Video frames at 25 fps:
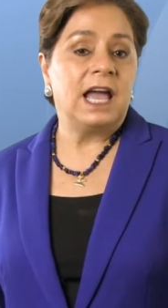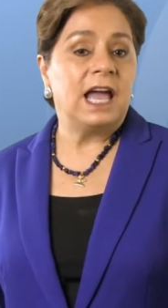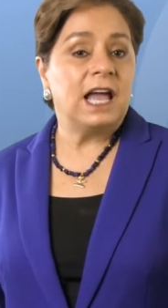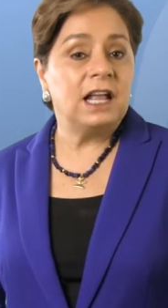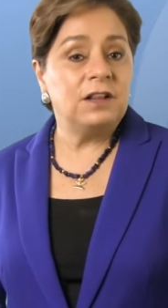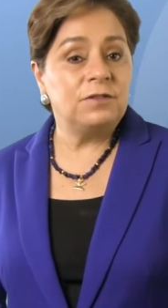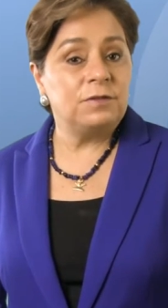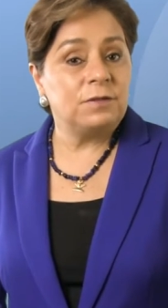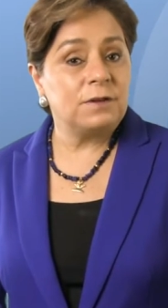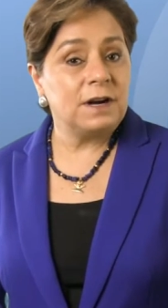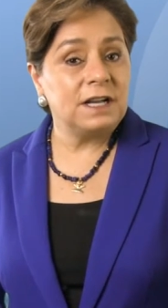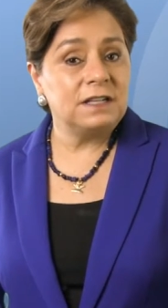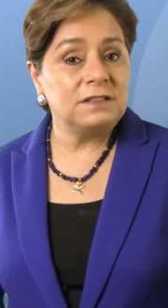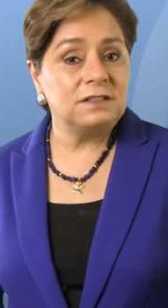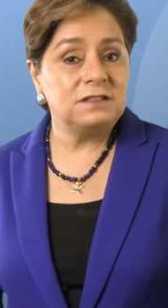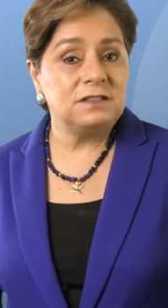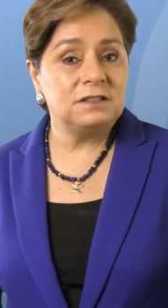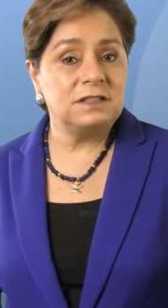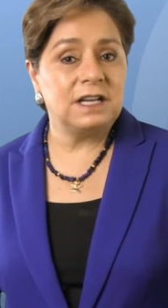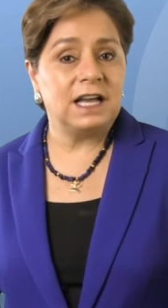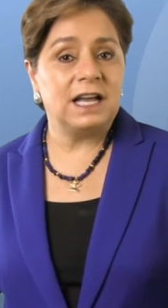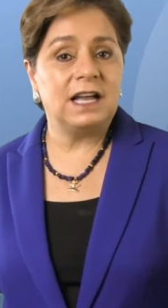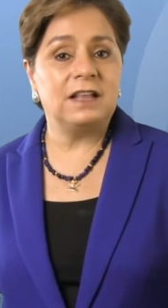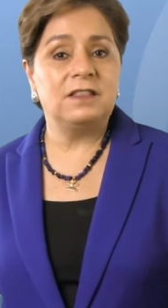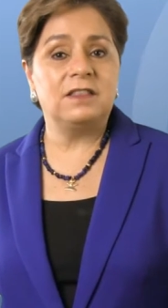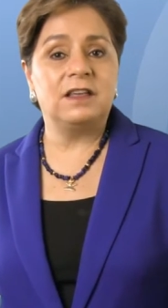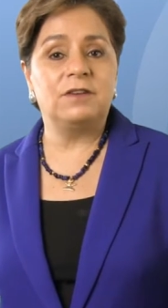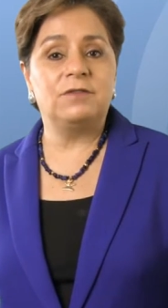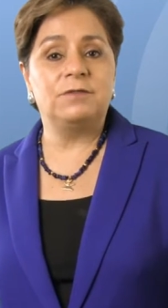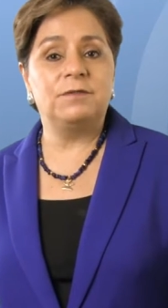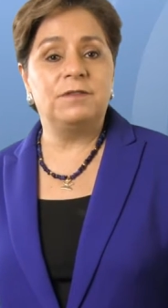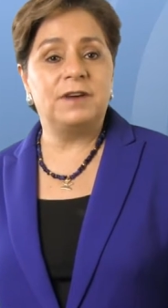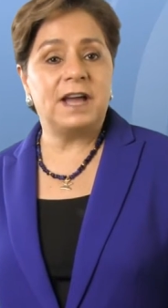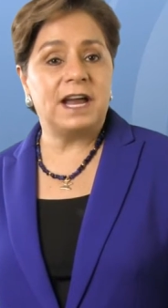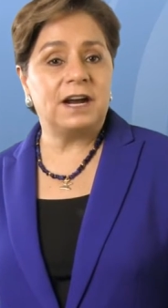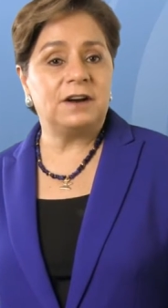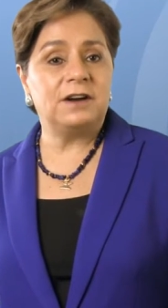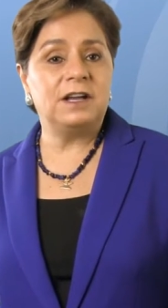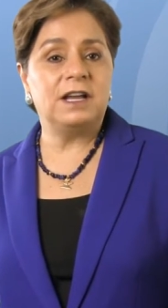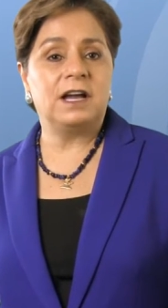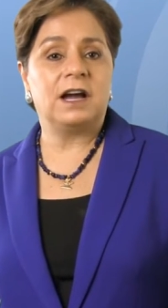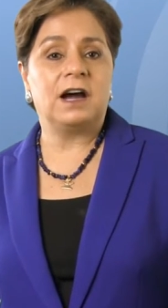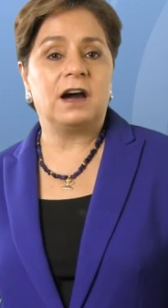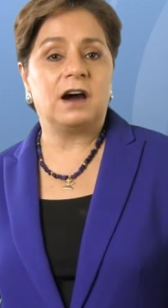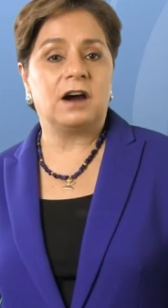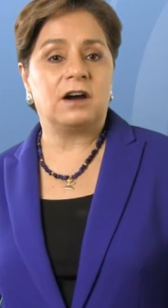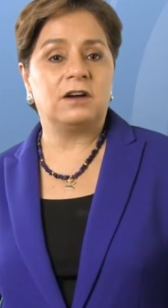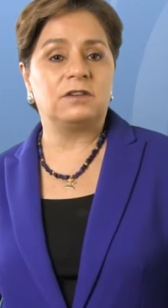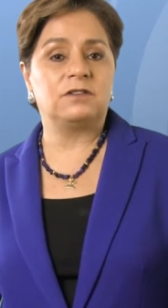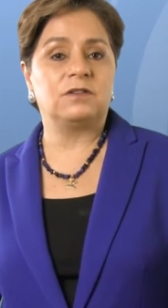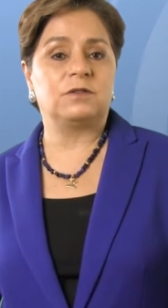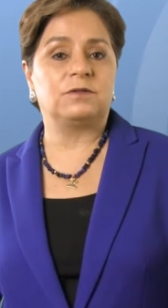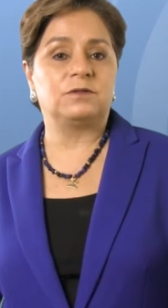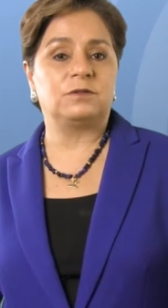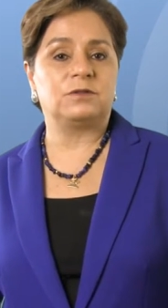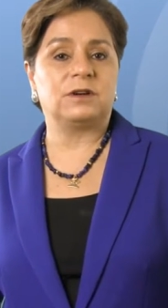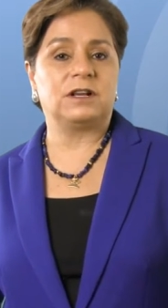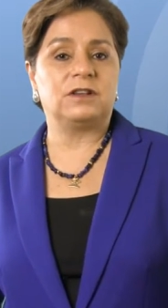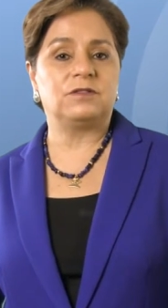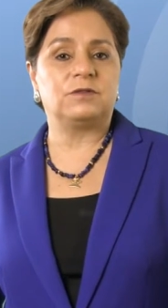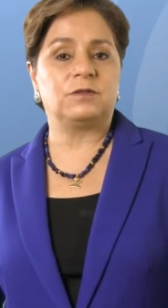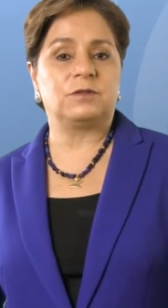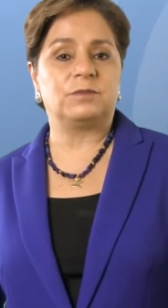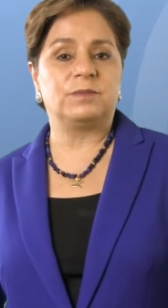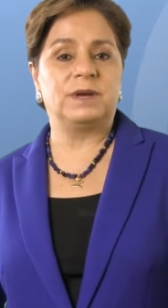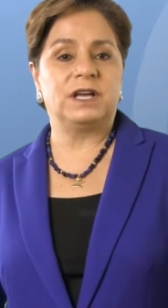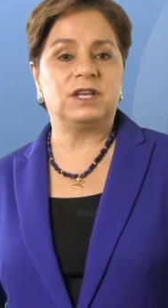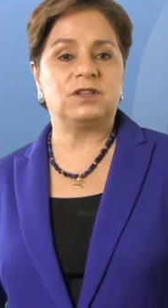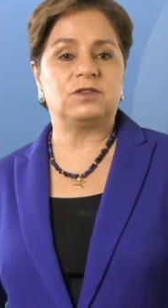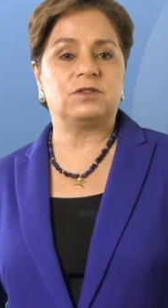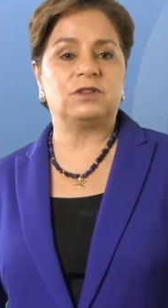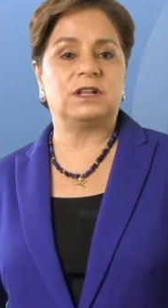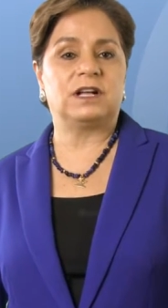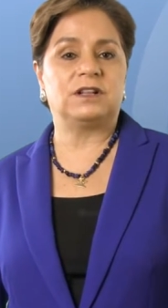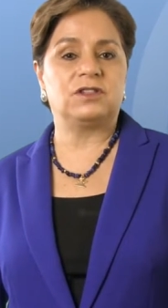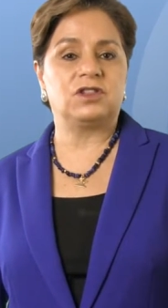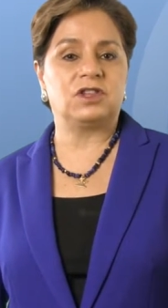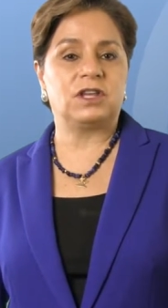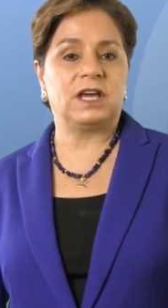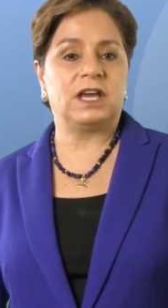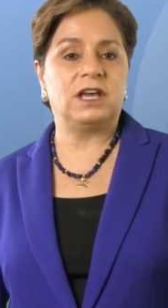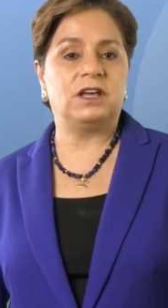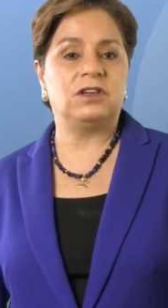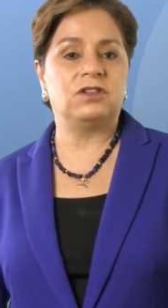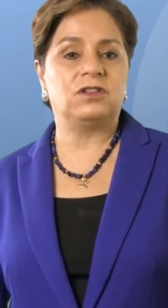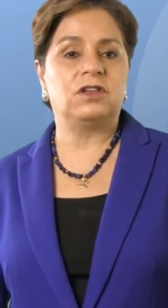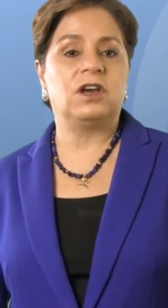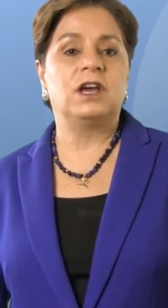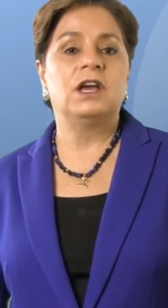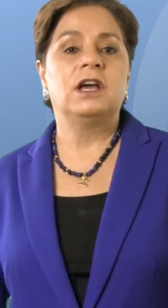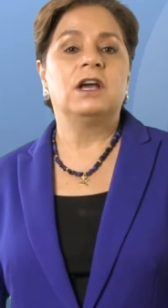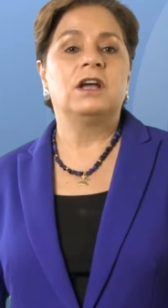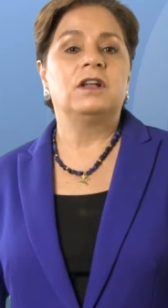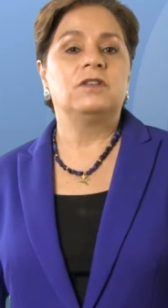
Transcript: And friends, at the very heart of transformational change